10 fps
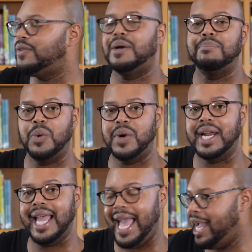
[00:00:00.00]
the
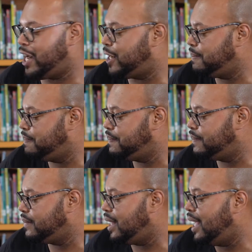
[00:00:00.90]
morning air.
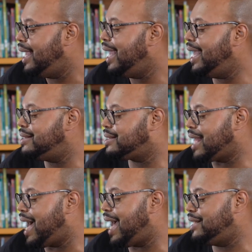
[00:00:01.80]

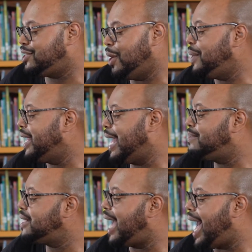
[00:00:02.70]
Inside, Tony kept
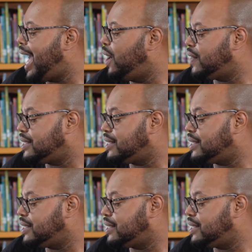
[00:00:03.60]
an eye on the